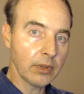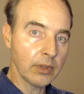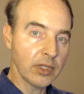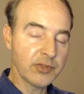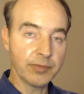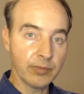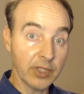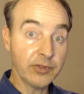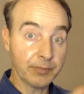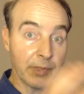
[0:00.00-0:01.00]

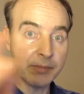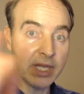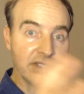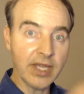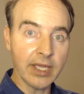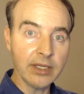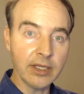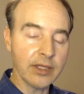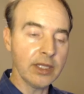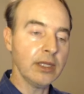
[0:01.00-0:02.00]
maintained
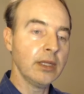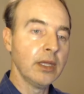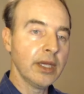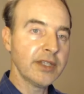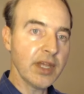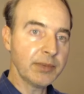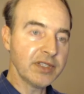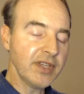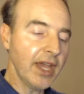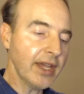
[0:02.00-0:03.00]
in the accepted
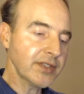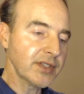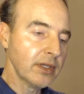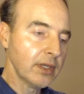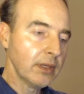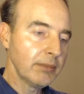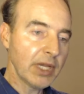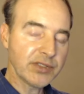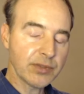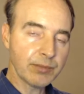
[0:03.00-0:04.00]
text,
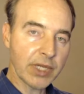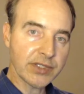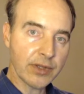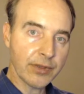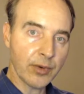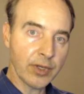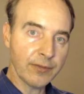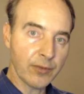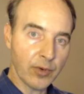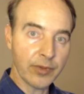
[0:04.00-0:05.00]
best authority
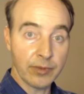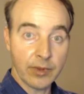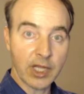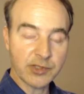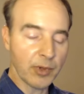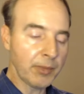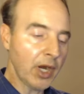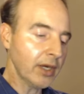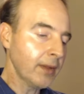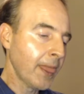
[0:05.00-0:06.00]
for the Gospel of
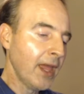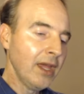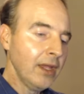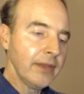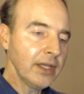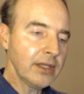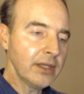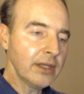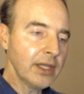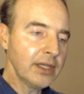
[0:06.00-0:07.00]
Mark, that
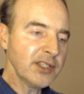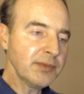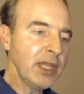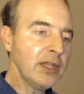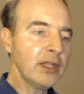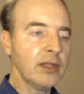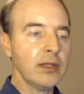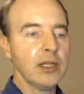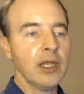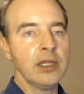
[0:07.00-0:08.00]
doesn't mean that
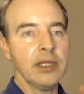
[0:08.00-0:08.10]
it